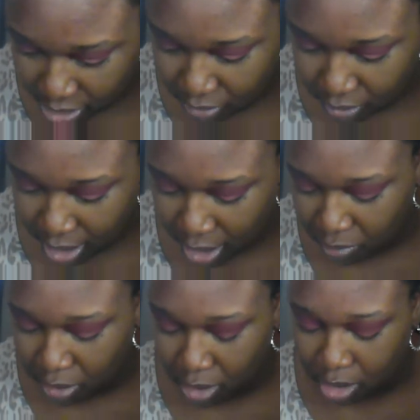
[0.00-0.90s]
So now
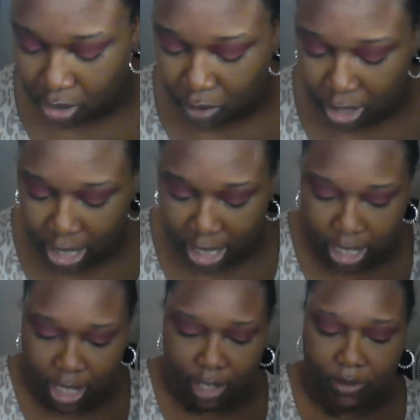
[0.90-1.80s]
we're going to go
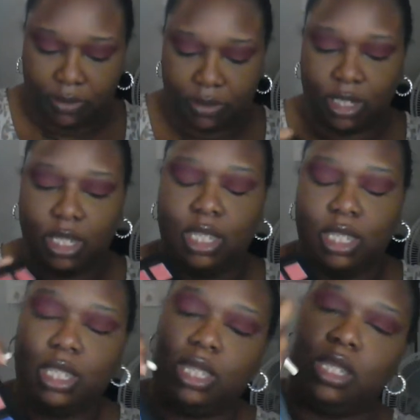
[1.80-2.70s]
ahead
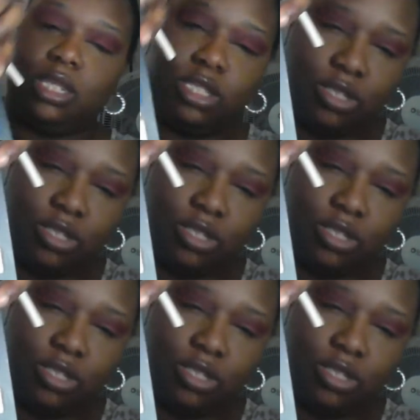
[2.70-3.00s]
into